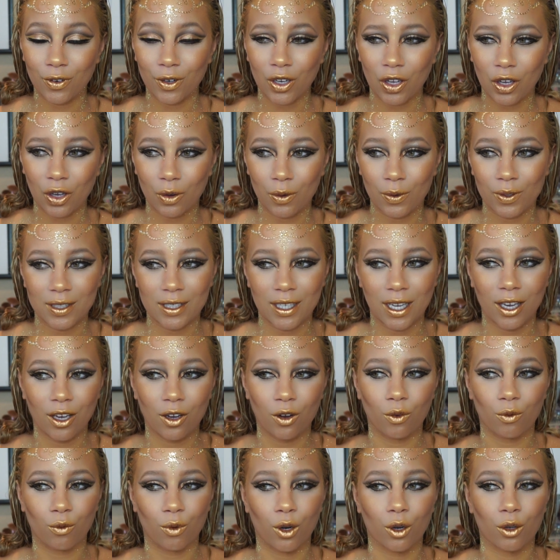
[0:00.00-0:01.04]
for you. It's like
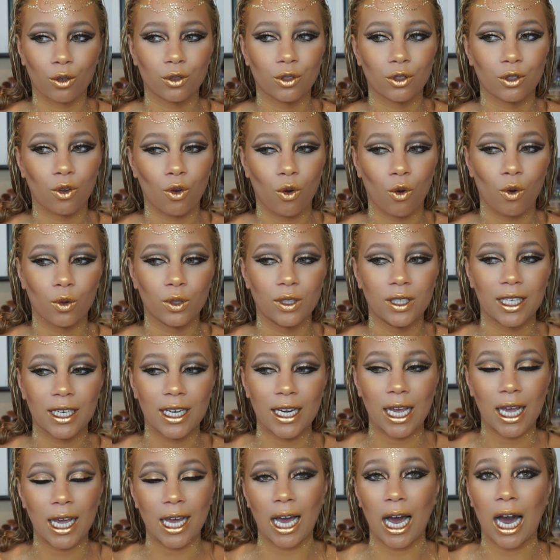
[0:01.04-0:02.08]
a rose
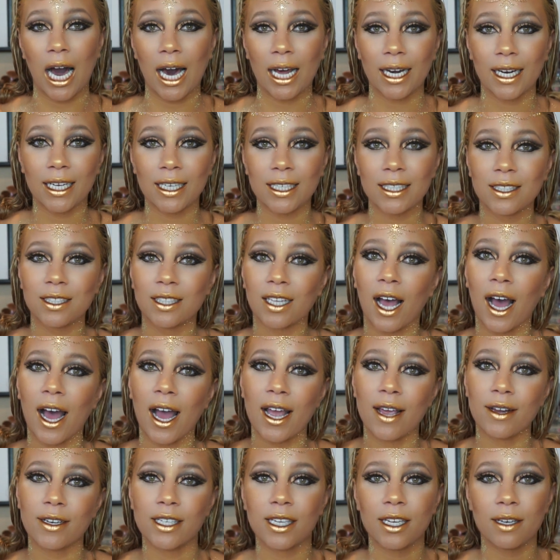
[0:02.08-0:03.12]
golden goddess.
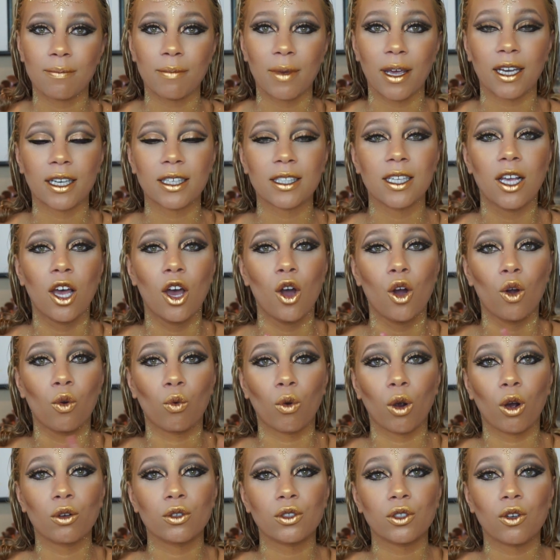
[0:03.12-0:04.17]
I did mix
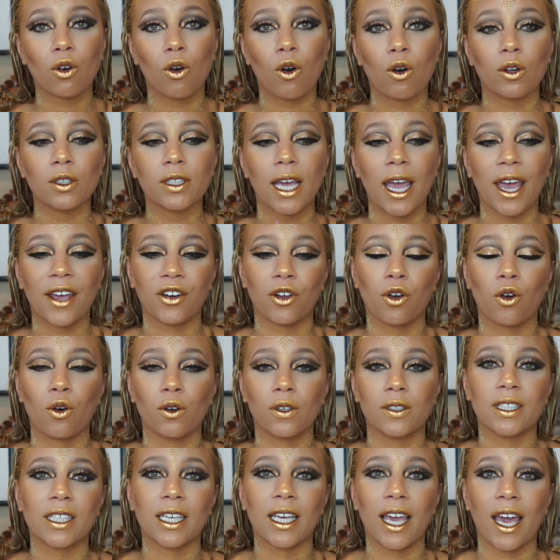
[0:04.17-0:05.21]
rose gold and
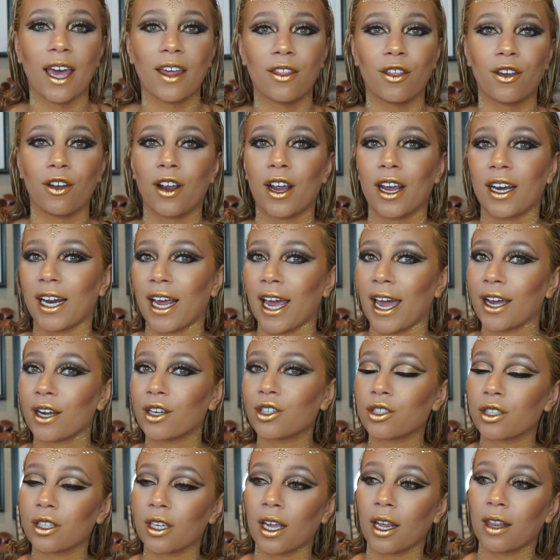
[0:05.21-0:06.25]
gold together, and I
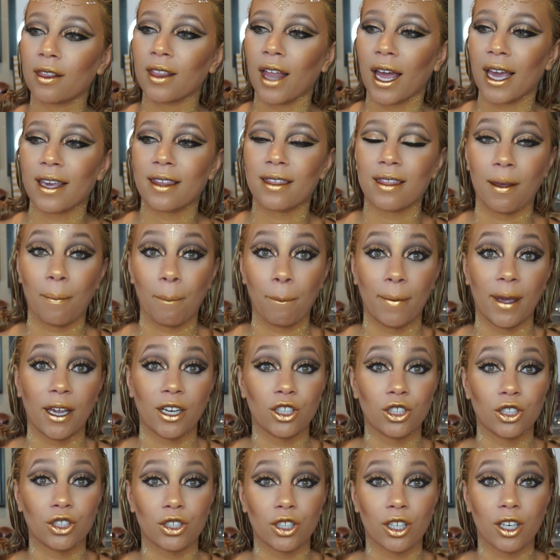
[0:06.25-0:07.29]
actually like the
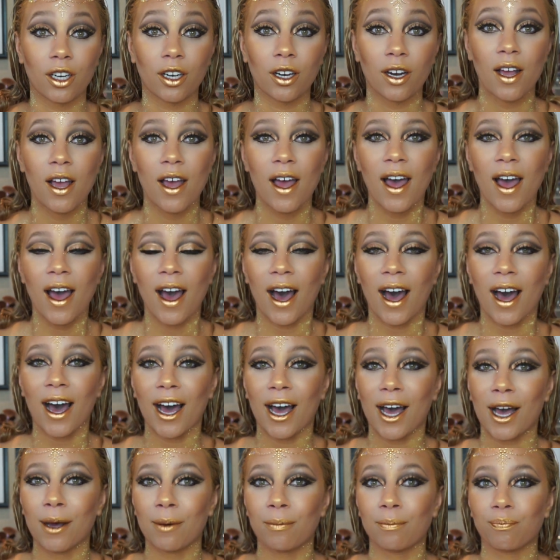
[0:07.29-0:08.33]
mixture
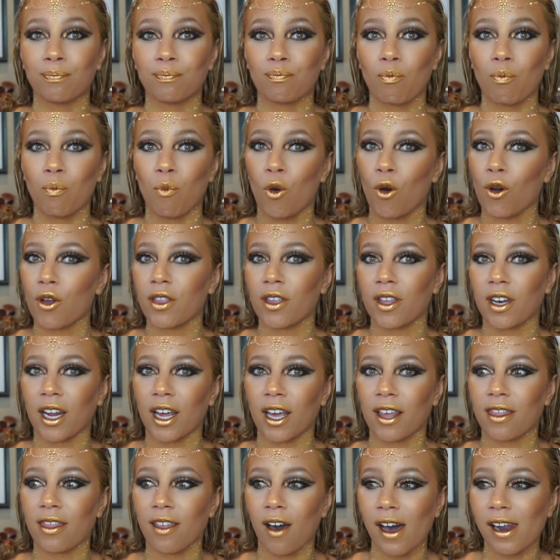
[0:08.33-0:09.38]
um, more than
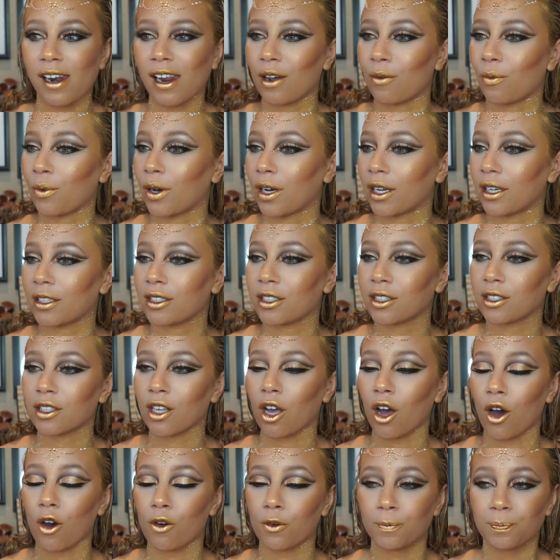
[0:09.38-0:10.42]
I thought I would.
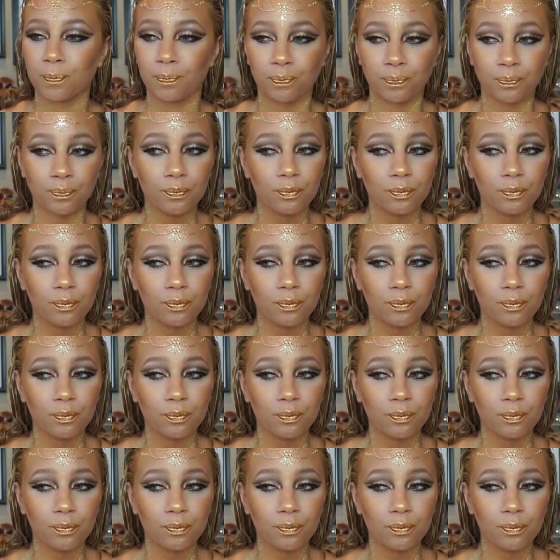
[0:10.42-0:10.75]
So